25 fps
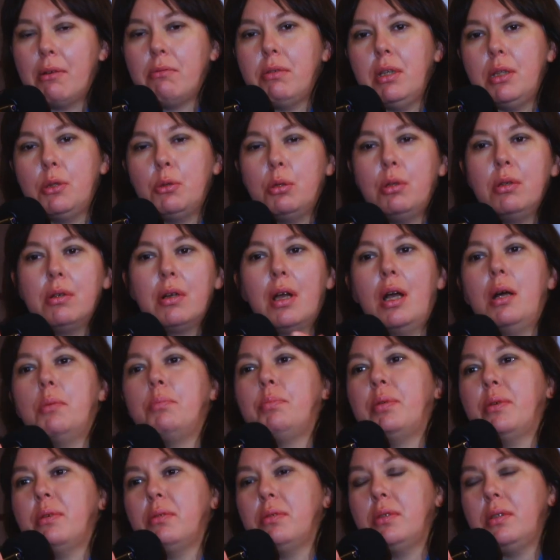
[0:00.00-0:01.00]
we talk
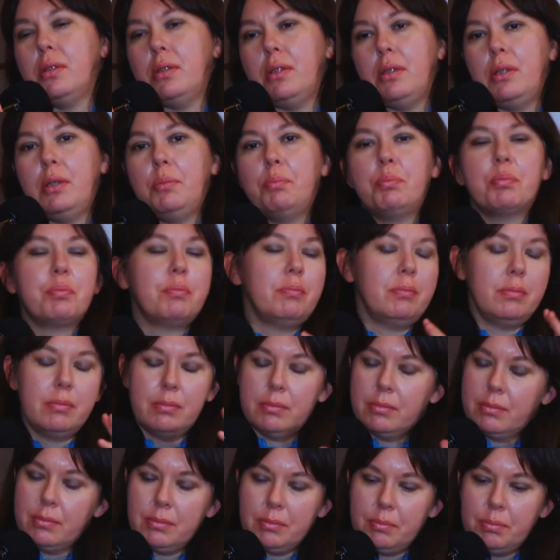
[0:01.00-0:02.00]
about the
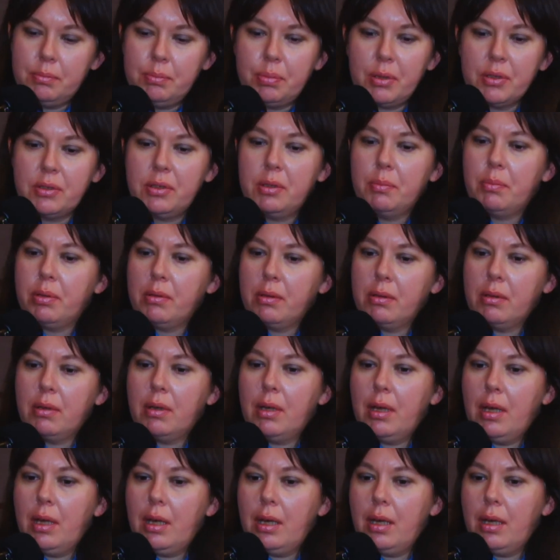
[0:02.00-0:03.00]
possible
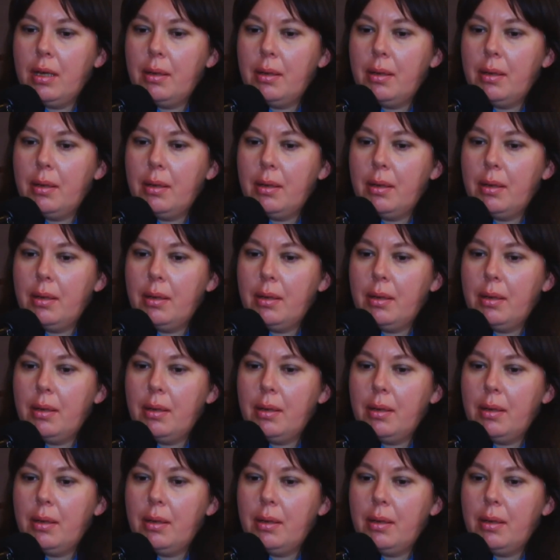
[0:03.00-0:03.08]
